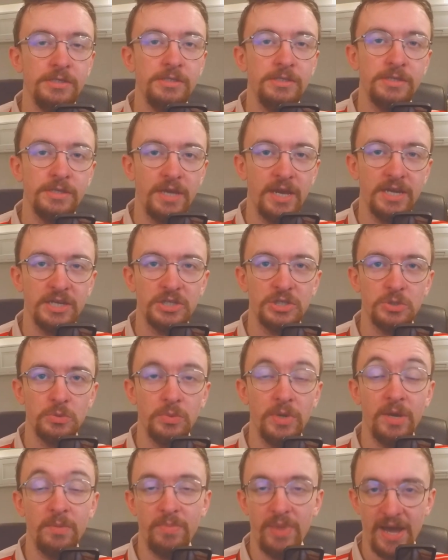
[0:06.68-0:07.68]
Yes,
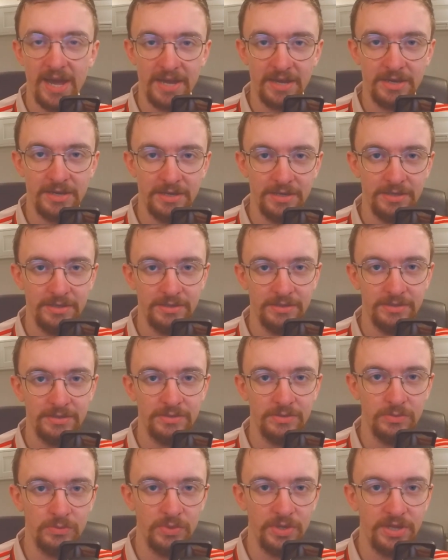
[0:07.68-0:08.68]
we're back
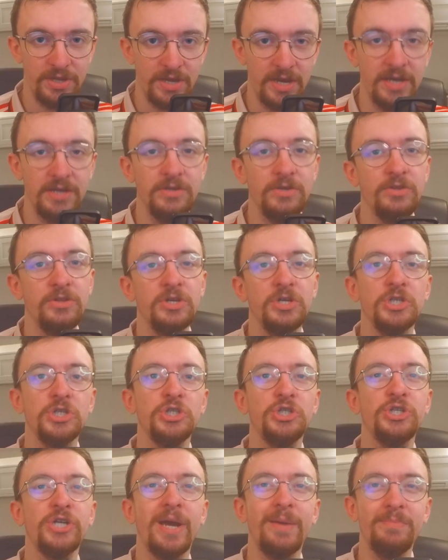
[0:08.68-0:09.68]
with another
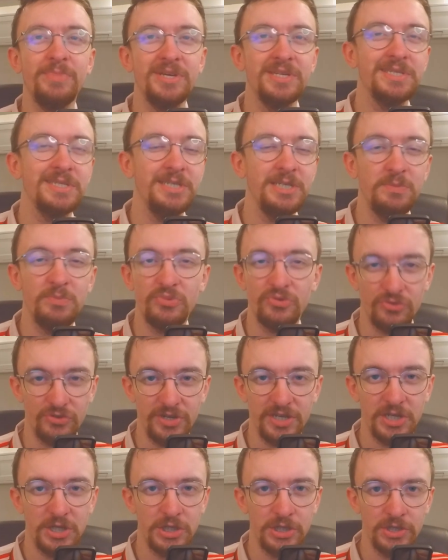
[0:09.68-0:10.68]
Champions League
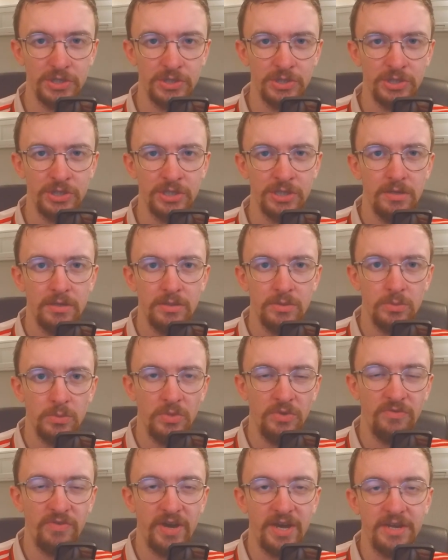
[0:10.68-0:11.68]
predictions.
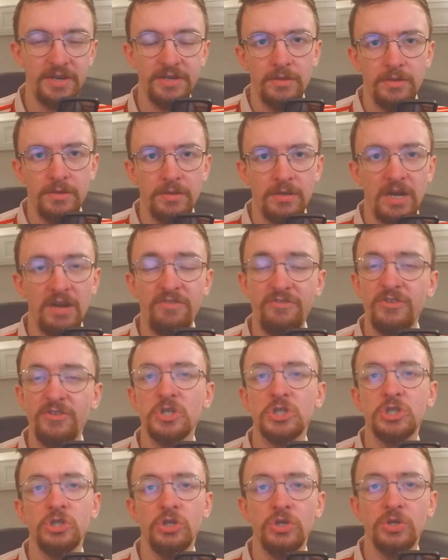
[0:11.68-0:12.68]
We've had our
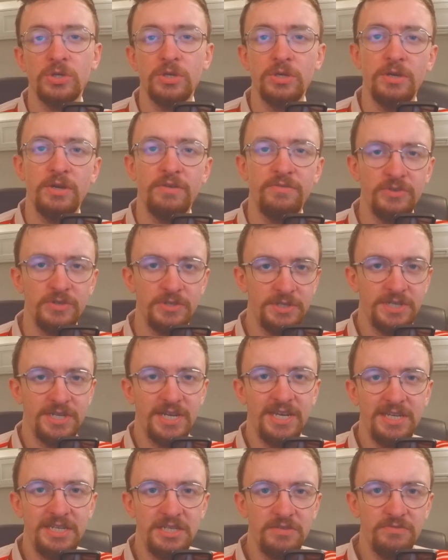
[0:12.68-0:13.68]
first look, our first
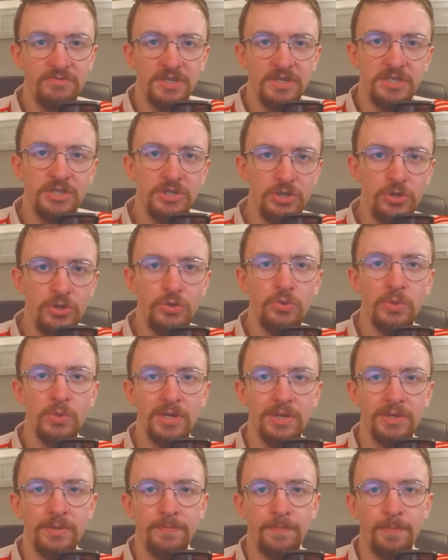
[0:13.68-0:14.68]
taste of this new
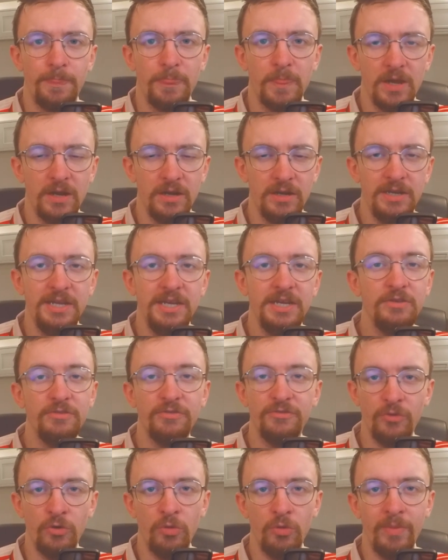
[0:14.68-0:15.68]
league
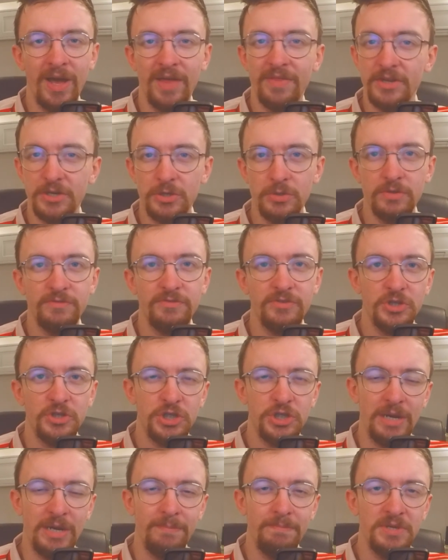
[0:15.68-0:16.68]
format they're doing for the
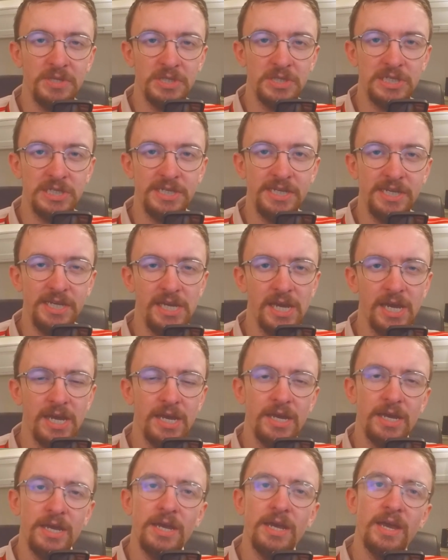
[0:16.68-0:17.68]
Champions League,
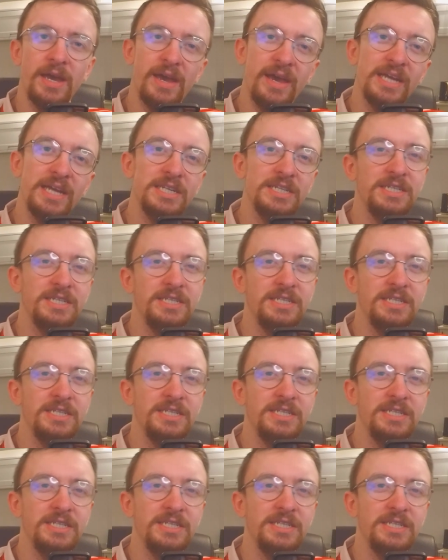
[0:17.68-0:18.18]
and